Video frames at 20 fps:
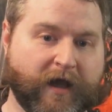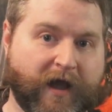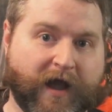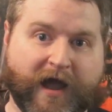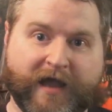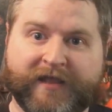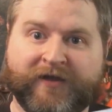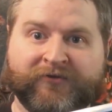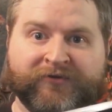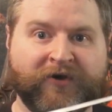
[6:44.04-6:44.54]

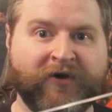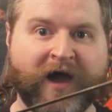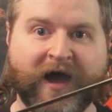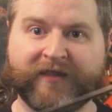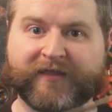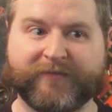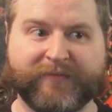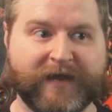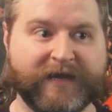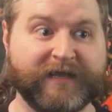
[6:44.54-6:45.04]
I don't know how
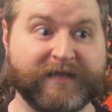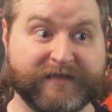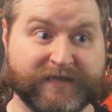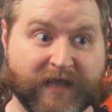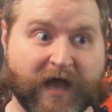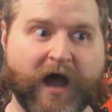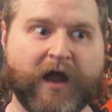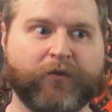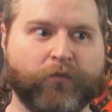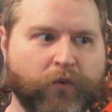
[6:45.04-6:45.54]
they made it
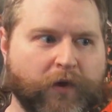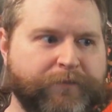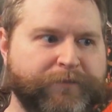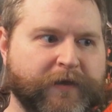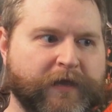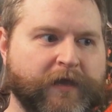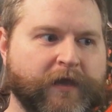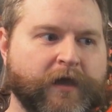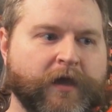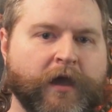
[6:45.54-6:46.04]
not
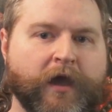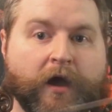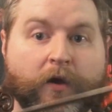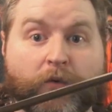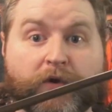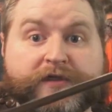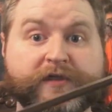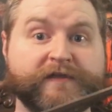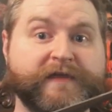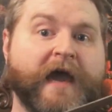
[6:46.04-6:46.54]
whippy,
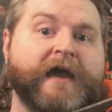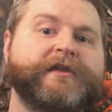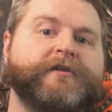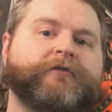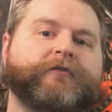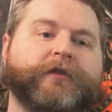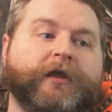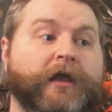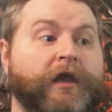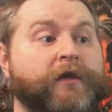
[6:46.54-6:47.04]
which is
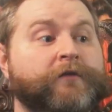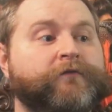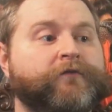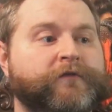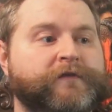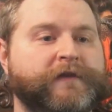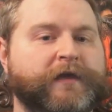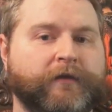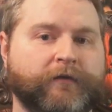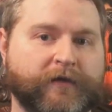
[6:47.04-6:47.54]
actually really
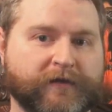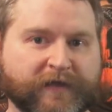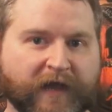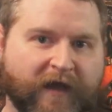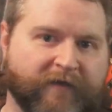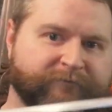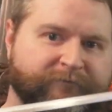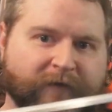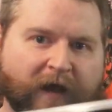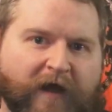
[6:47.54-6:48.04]
interesting because
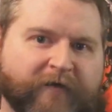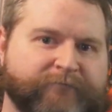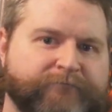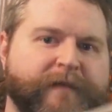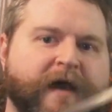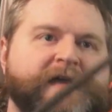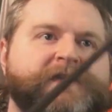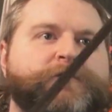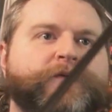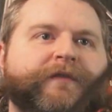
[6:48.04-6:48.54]
I've, I've
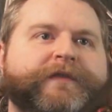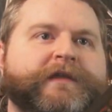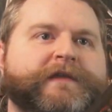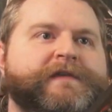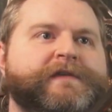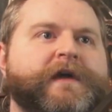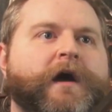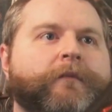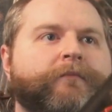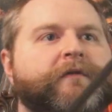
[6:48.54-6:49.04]
messed with it
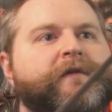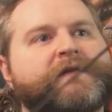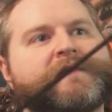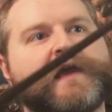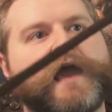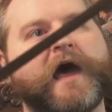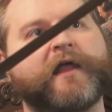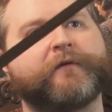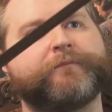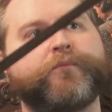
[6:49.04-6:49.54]
some to
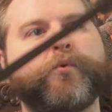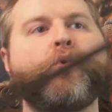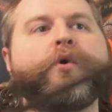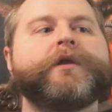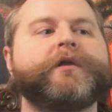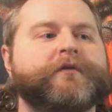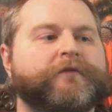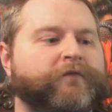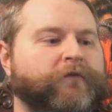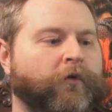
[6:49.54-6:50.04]
see how the
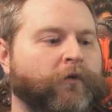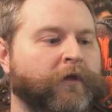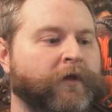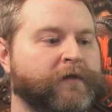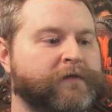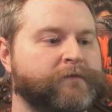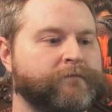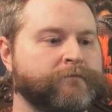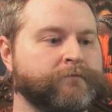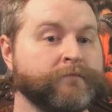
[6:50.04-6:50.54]
point control
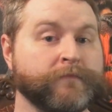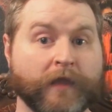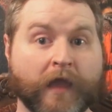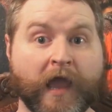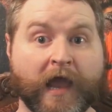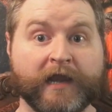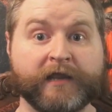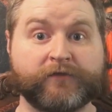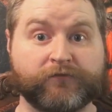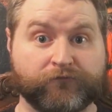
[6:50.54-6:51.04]
is,
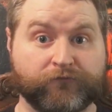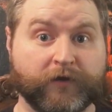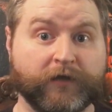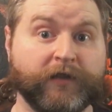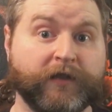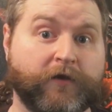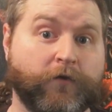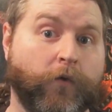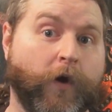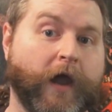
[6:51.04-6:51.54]
and it's
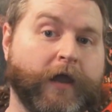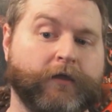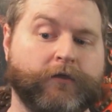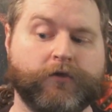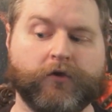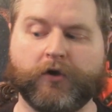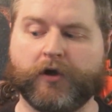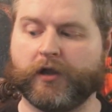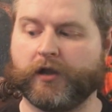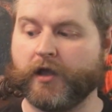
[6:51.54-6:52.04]
really quite
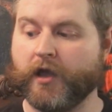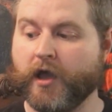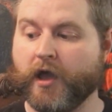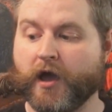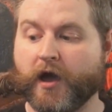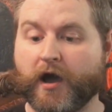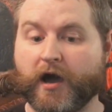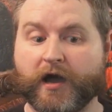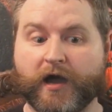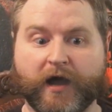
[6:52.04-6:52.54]
good.
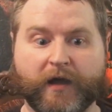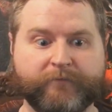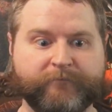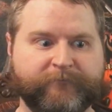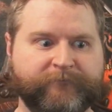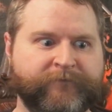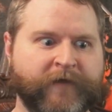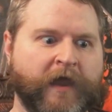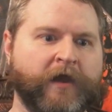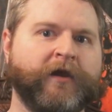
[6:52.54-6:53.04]
I, am
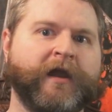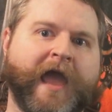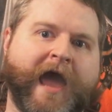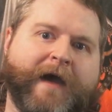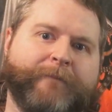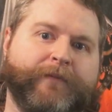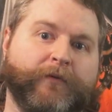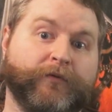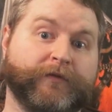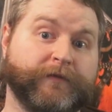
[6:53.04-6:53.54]
very
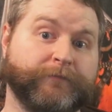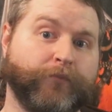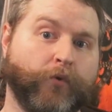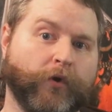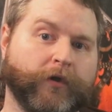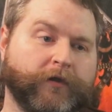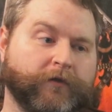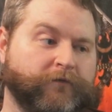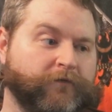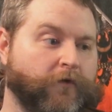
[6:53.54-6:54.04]
happy with the
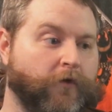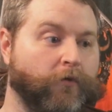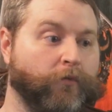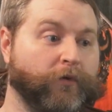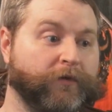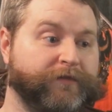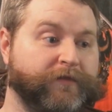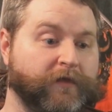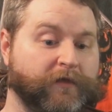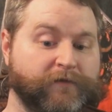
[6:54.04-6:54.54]
point control
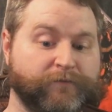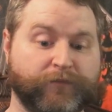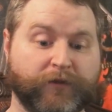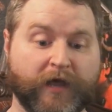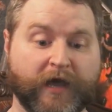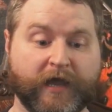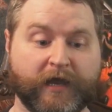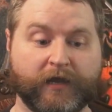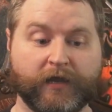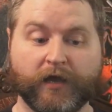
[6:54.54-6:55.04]
with this
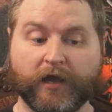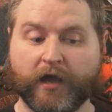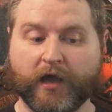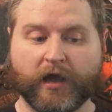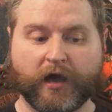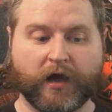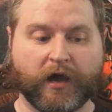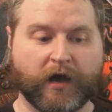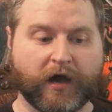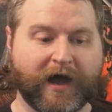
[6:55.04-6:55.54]
blade.
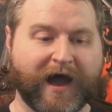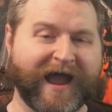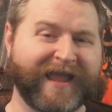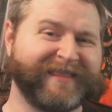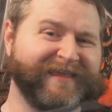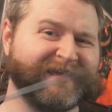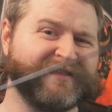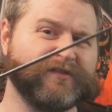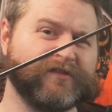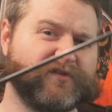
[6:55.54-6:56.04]
Uh, I
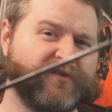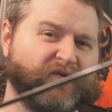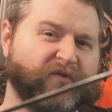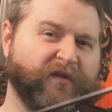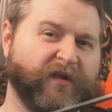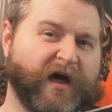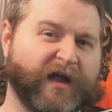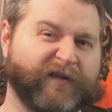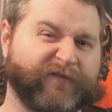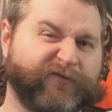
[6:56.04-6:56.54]
didn't do a
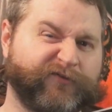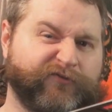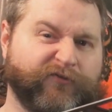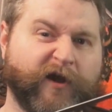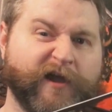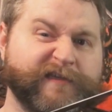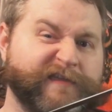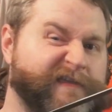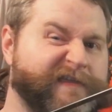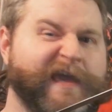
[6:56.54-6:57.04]
lot of
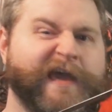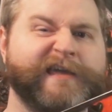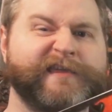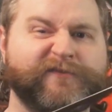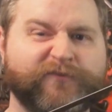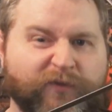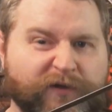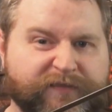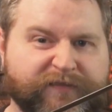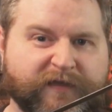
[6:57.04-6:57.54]
thrust
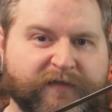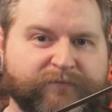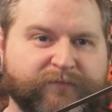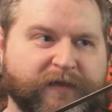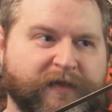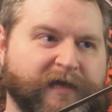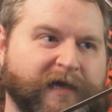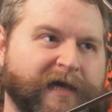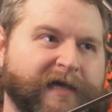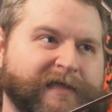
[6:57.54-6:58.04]
tests with it
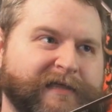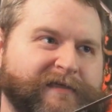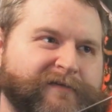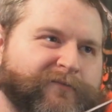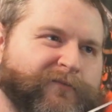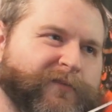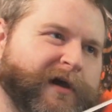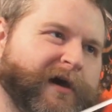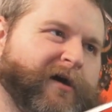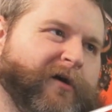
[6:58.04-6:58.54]

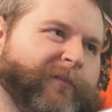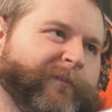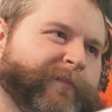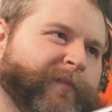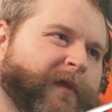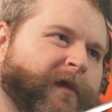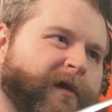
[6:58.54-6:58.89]
because, well,